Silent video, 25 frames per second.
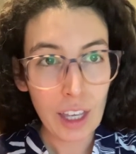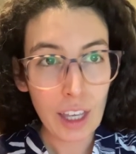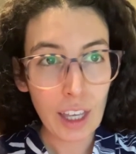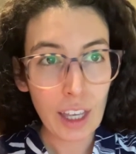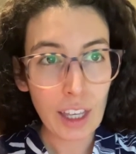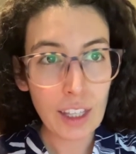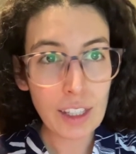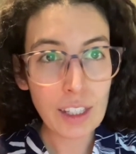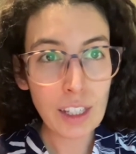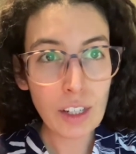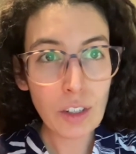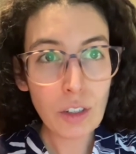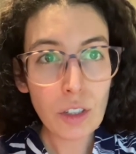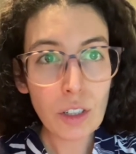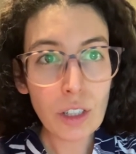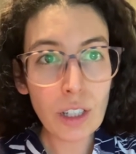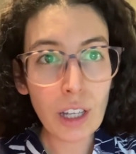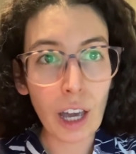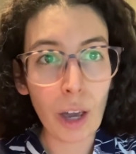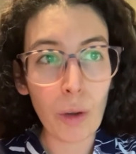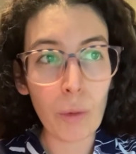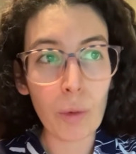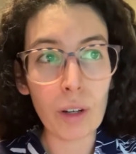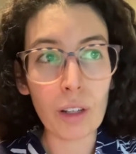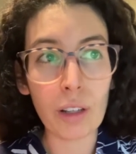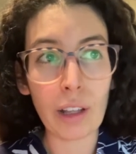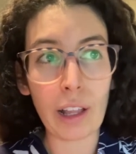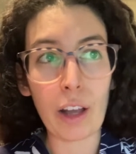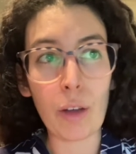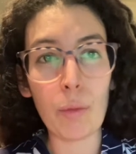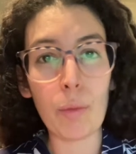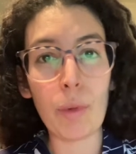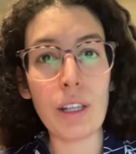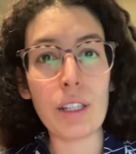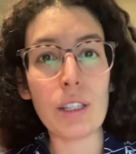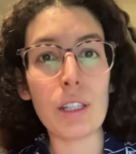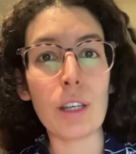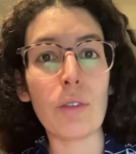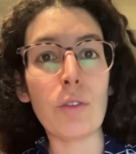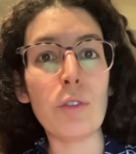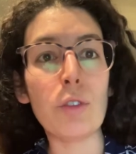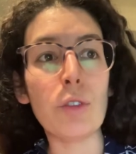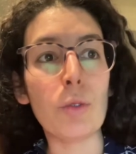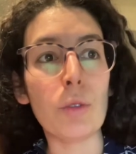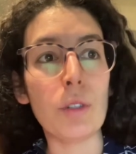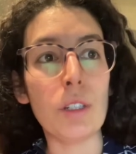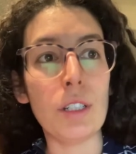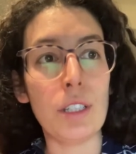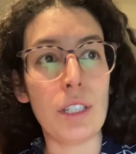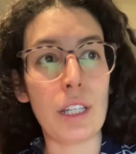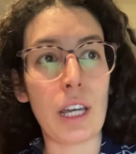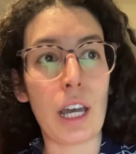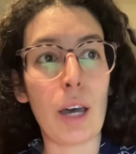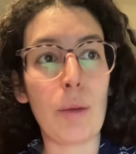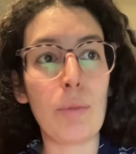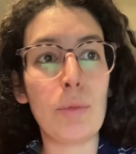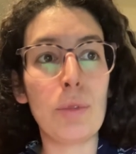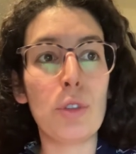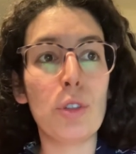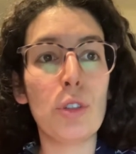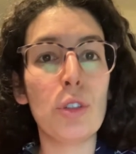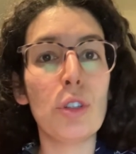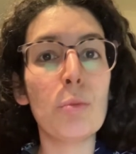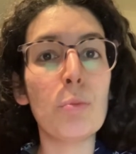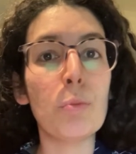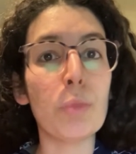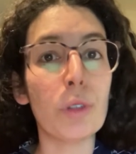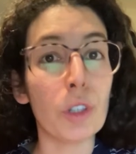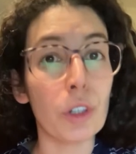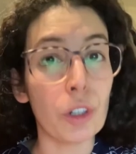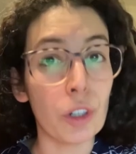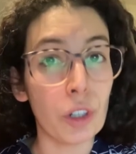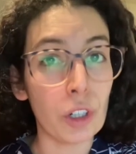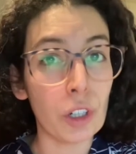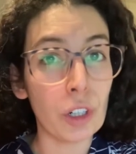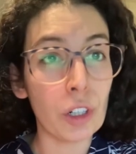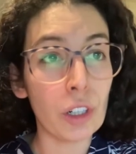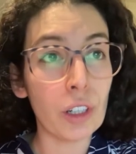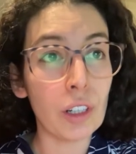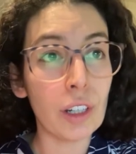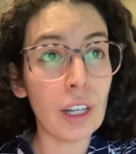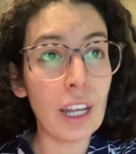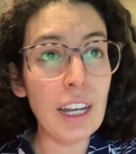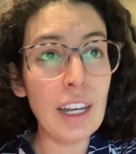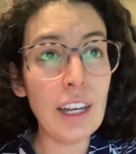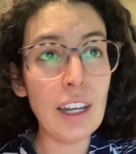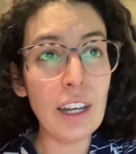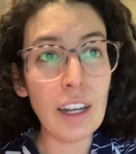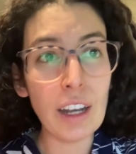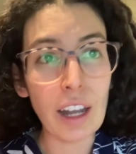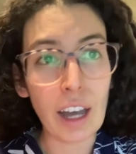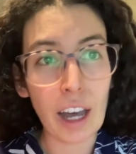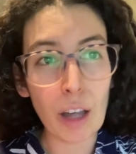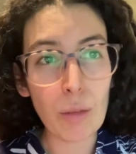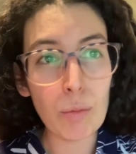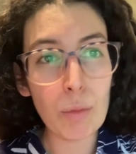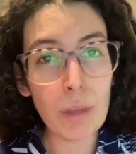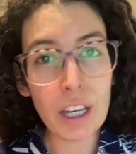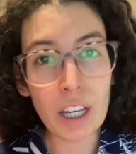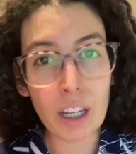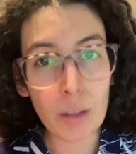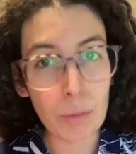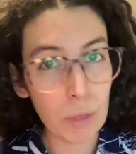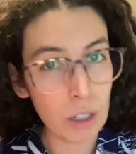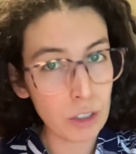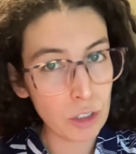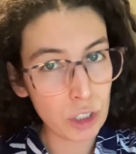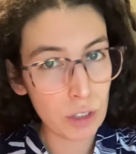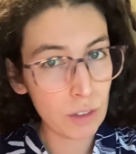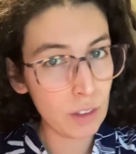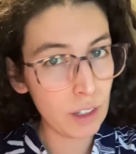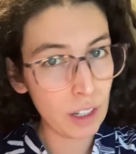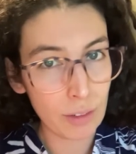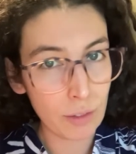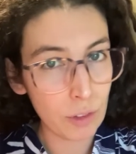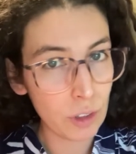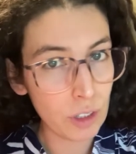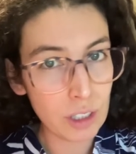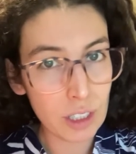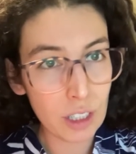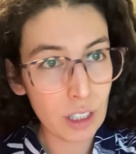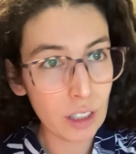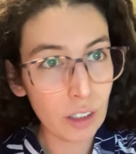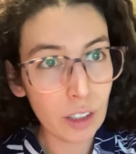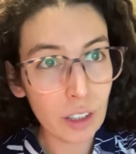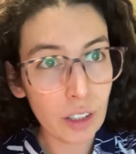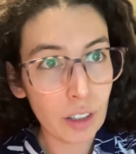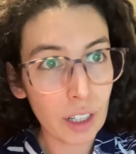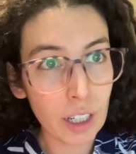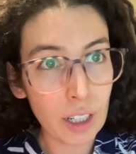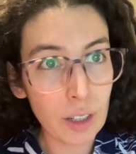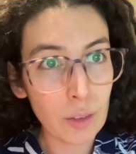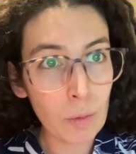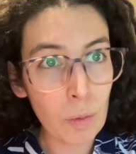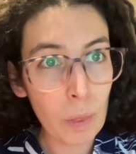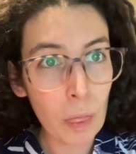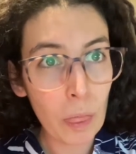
Essentially, I would allow myself to adapt to the blur and not make much of an effort to clear it.